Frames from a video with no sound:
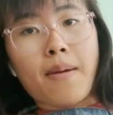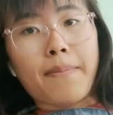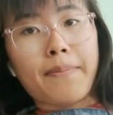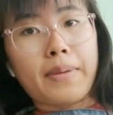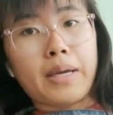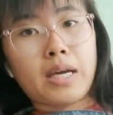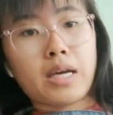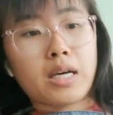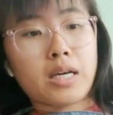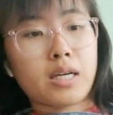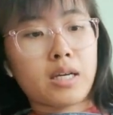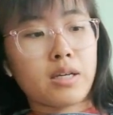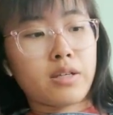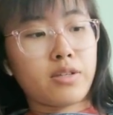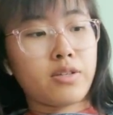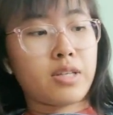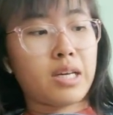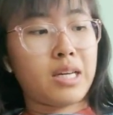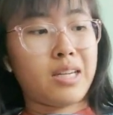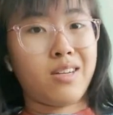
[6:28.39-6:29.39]

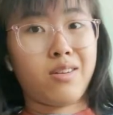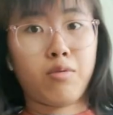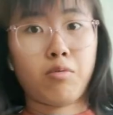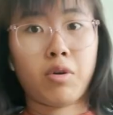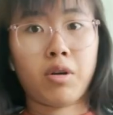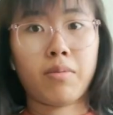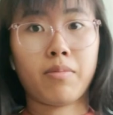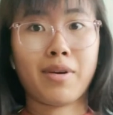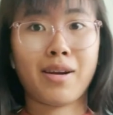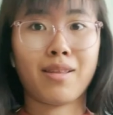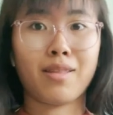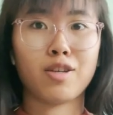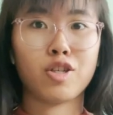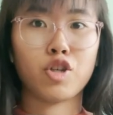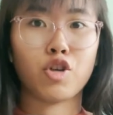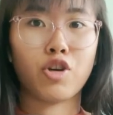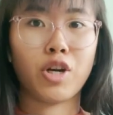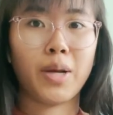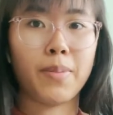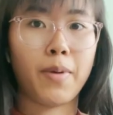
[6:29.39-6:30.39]
because I didn't want to bring the
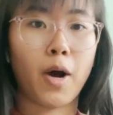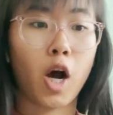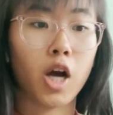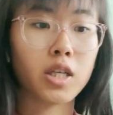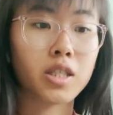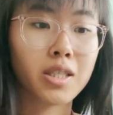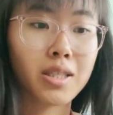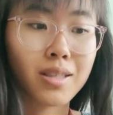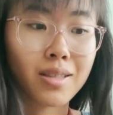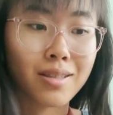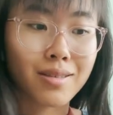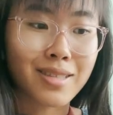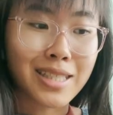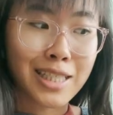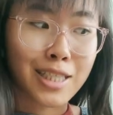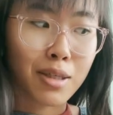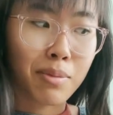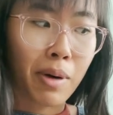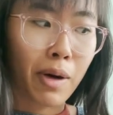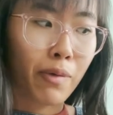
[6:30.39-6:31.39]
dirty box
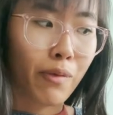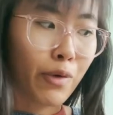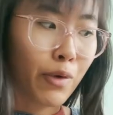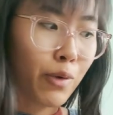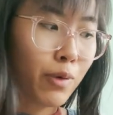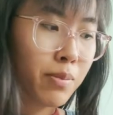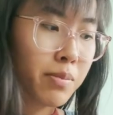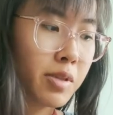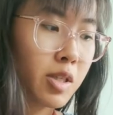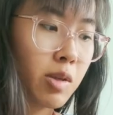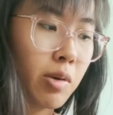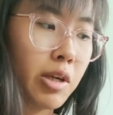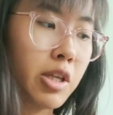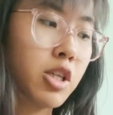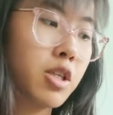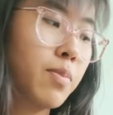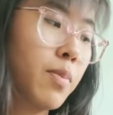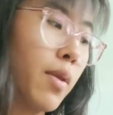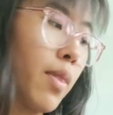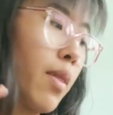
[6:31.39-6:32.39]
into my room, so I
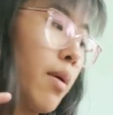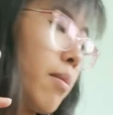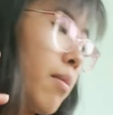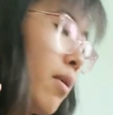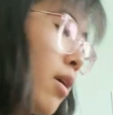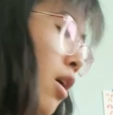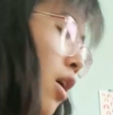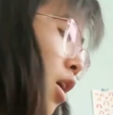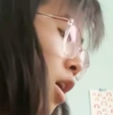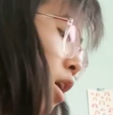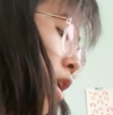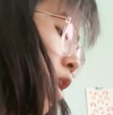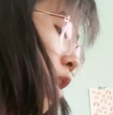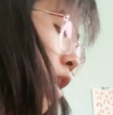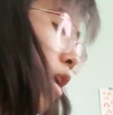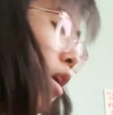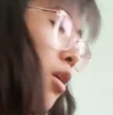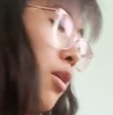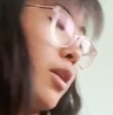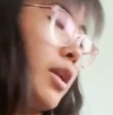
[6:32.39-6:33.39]
just put them
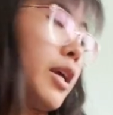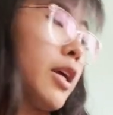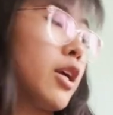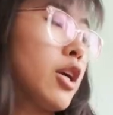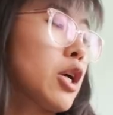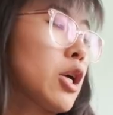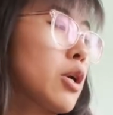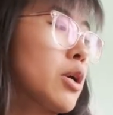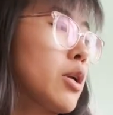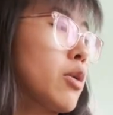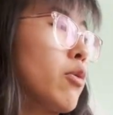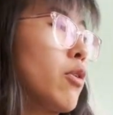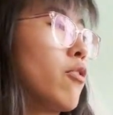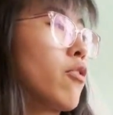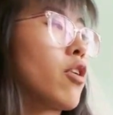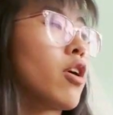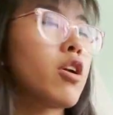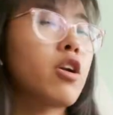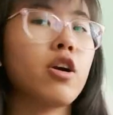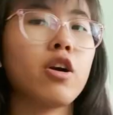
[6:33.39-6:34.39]
all in here. And we've
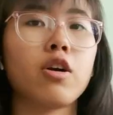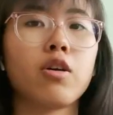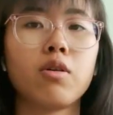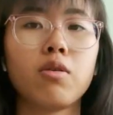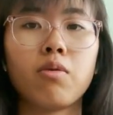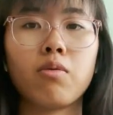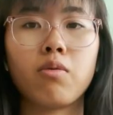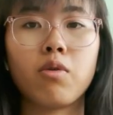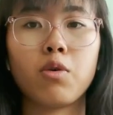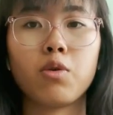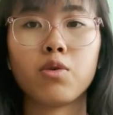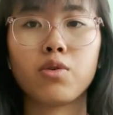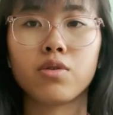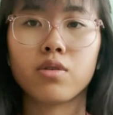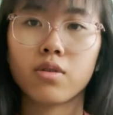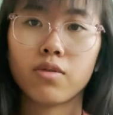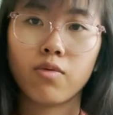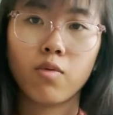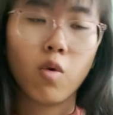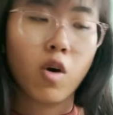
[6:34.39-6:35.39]
got our rolls
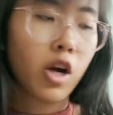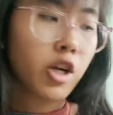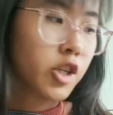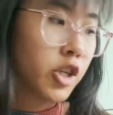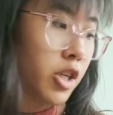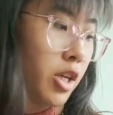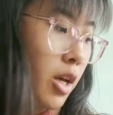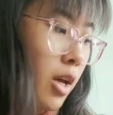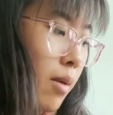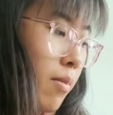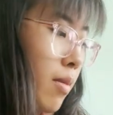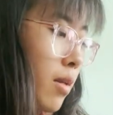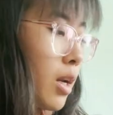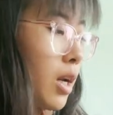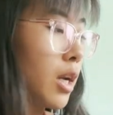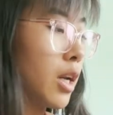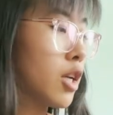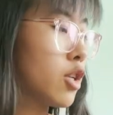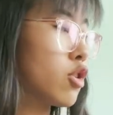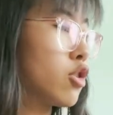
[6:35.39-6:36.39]
of washi tape that I
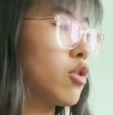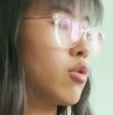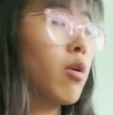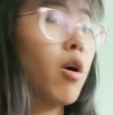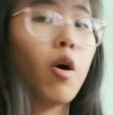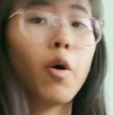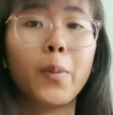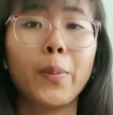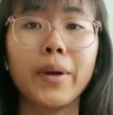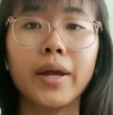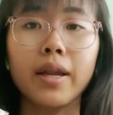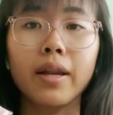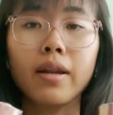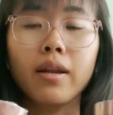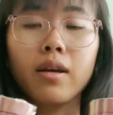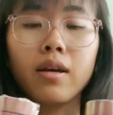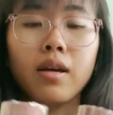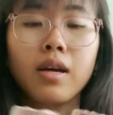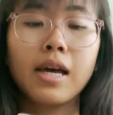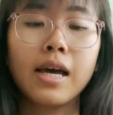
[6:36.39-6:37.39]
need to open,
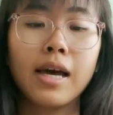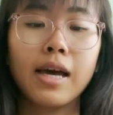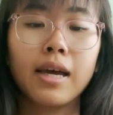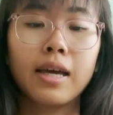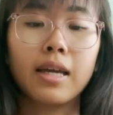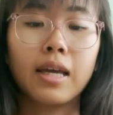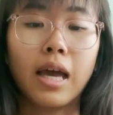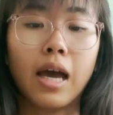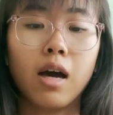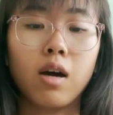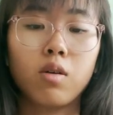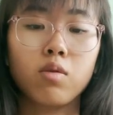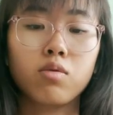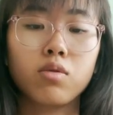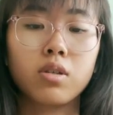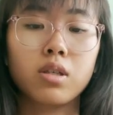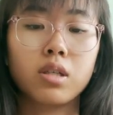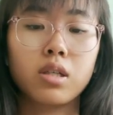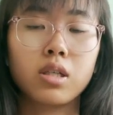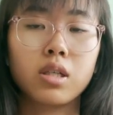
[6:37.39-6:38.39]

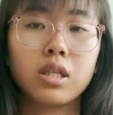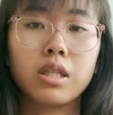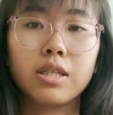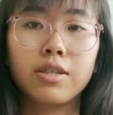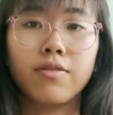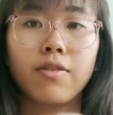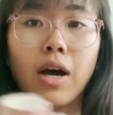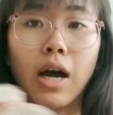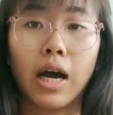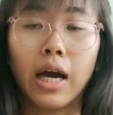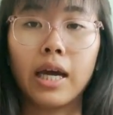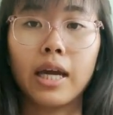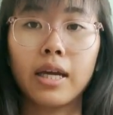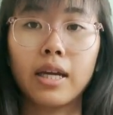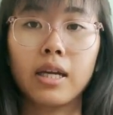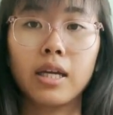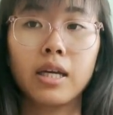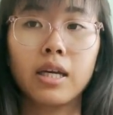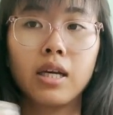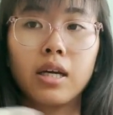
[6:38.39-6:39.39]
count,
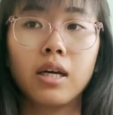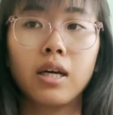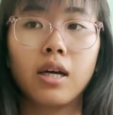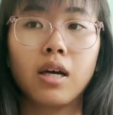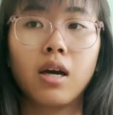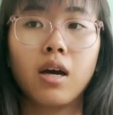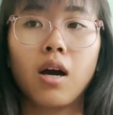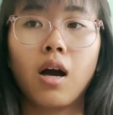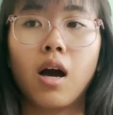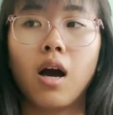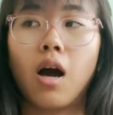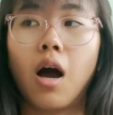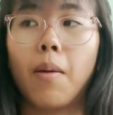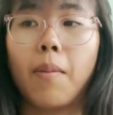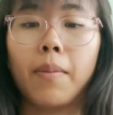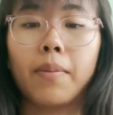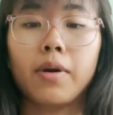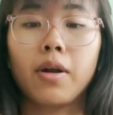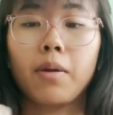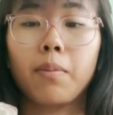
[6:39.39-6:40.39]
divide.
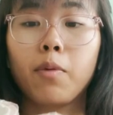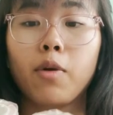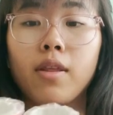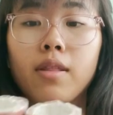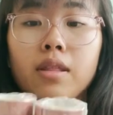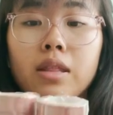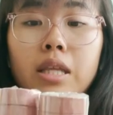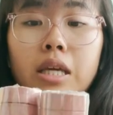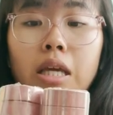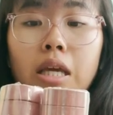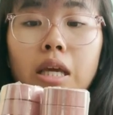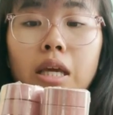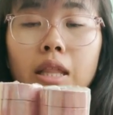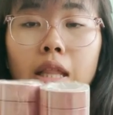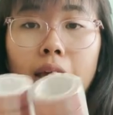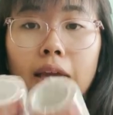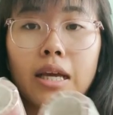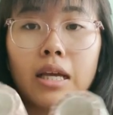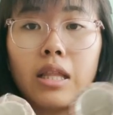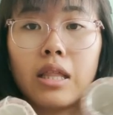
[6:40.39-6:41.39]
I'm gonna print the
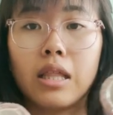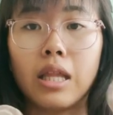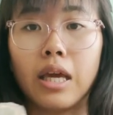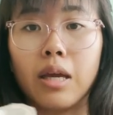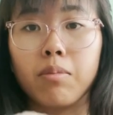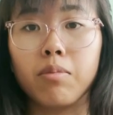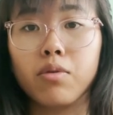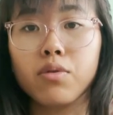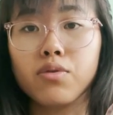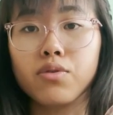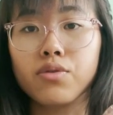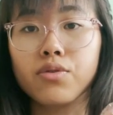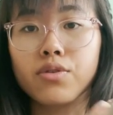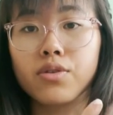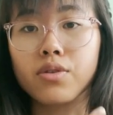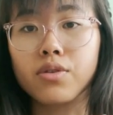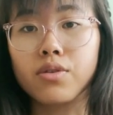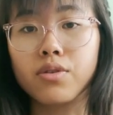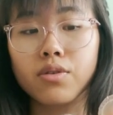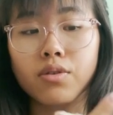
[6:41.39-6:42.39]
like
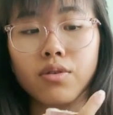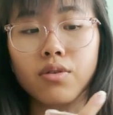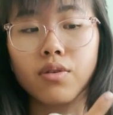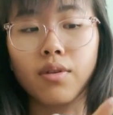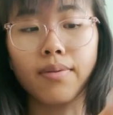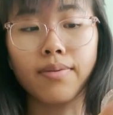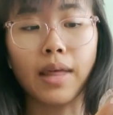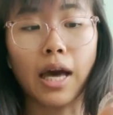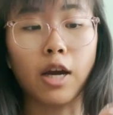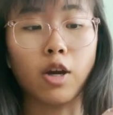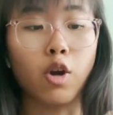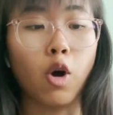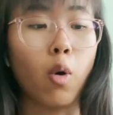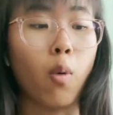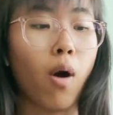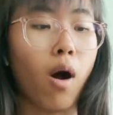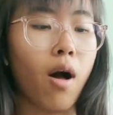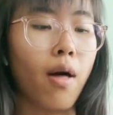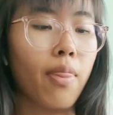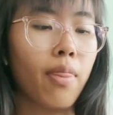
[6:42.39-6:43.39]
labels that go
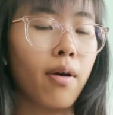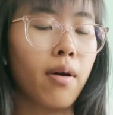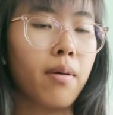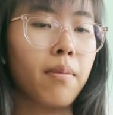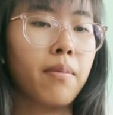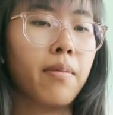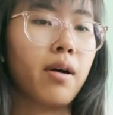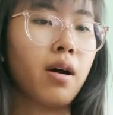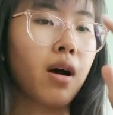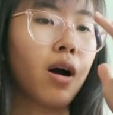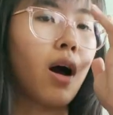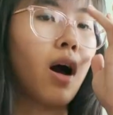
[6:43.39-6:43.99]
on them